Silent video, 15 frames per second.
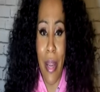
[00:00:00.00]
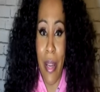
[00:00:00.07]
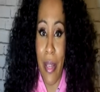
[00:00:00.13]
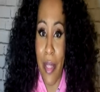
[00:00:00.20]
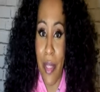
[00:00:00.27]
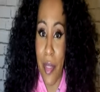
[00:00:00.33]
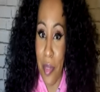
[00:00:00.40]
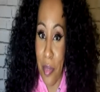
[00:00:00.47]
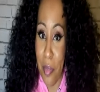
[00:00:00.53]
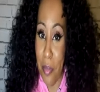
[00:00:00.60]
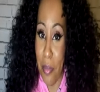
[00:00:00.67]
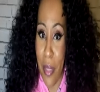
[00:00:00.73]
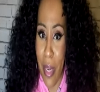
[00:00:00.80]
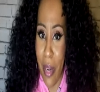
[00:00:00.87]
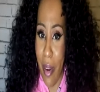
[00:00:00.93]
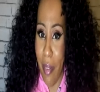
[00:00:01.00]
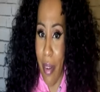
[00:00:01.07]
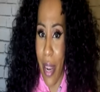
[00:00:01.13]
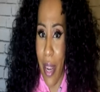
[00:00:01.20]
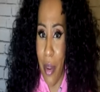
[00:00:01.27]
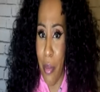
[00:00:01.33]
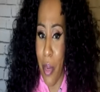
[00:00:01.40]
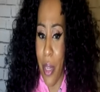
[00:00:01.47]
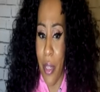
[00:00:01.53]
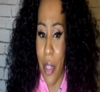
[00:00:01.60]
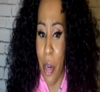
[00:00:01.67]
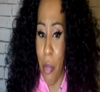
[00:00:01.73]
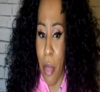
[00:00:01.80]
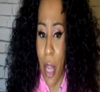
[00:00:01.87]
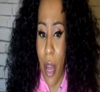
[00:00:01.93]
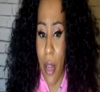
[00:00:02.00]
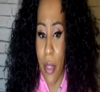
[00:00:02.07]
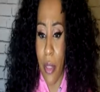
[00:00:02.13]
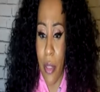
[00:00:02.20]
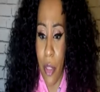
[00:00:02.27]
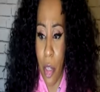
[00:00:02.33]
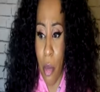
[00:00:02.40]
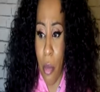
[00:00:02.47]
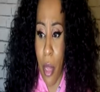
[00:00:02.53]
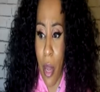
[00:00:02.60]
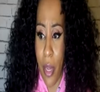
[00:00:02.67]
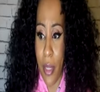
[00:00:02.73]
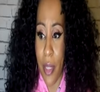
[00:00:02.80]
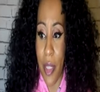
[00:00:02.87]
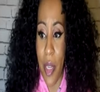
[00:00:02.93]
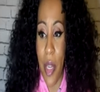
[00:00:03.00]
I'm like all right well you're blocked you're blocked